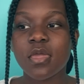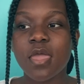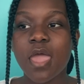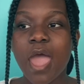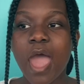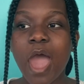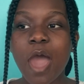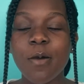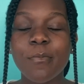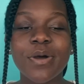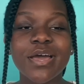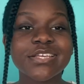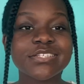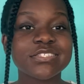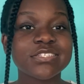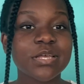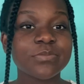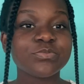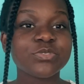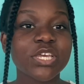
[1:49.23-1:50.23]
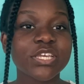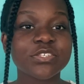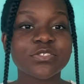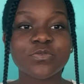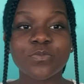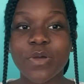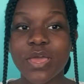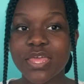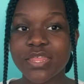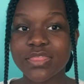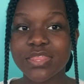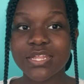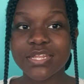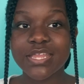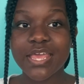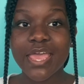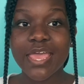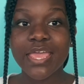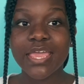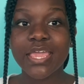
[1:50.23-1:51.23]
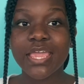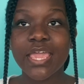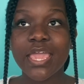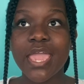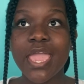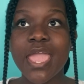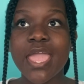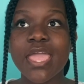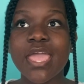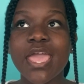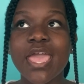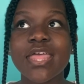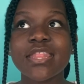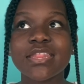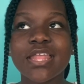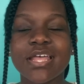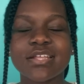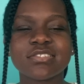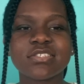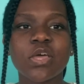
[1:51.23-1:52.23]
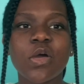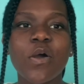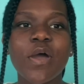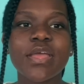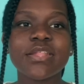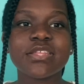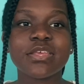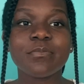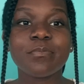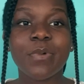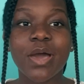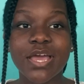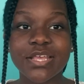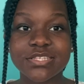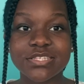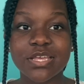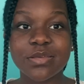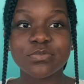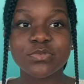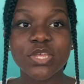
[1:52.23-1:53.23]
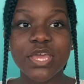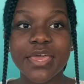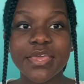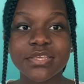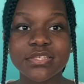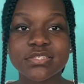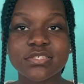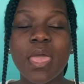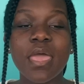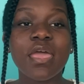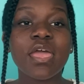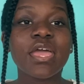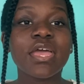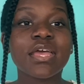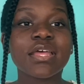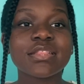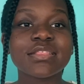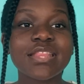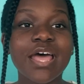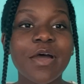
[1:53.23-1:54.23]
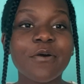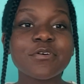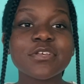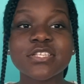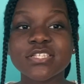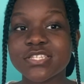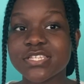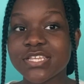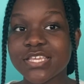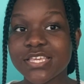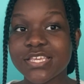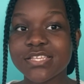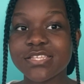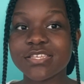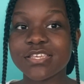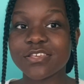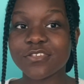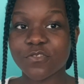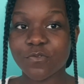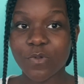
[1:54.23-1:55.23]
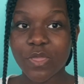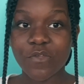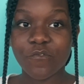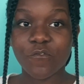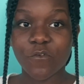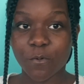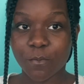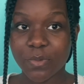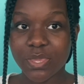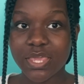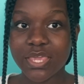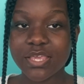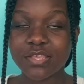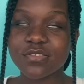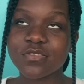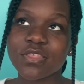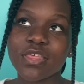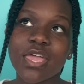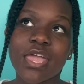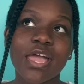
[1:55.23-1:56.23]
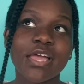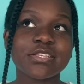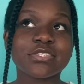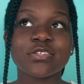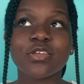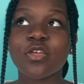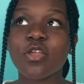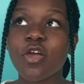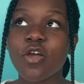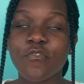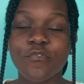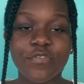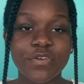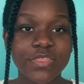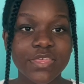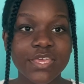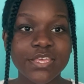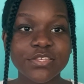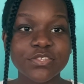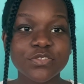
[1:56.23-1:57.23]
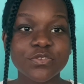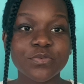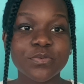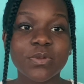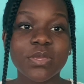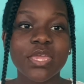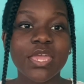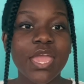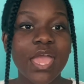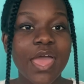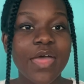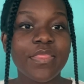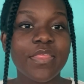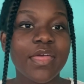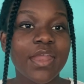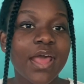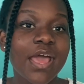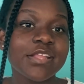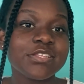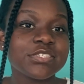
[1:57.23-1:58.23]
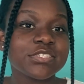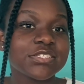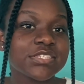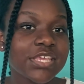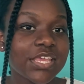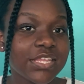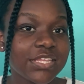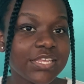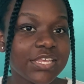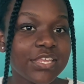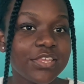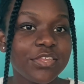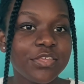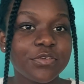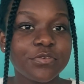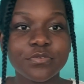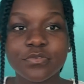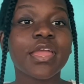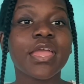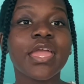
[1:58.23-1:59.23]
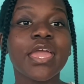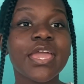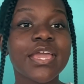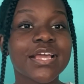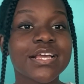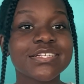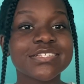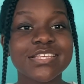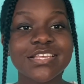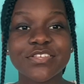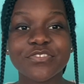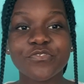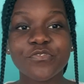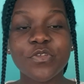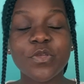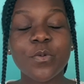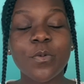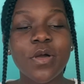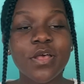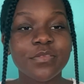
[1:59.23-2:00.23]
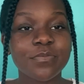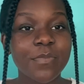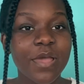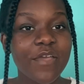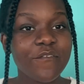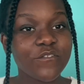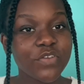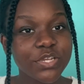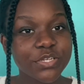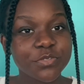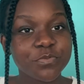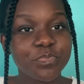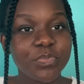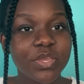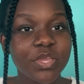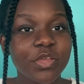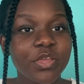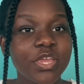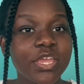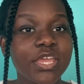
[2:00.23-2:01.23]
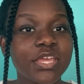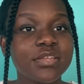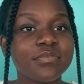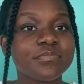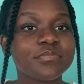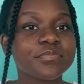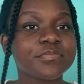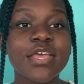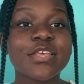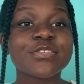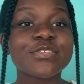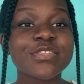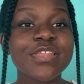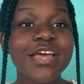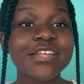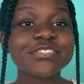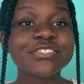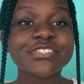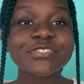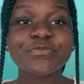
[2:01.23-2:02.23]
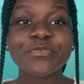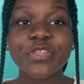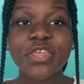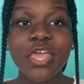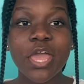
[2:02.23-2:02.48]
how my subjects went in the day, and that's how I did my subjects. That was the easiest way for me. So like I started off with history and then I just continued because history was my first period. So that's just really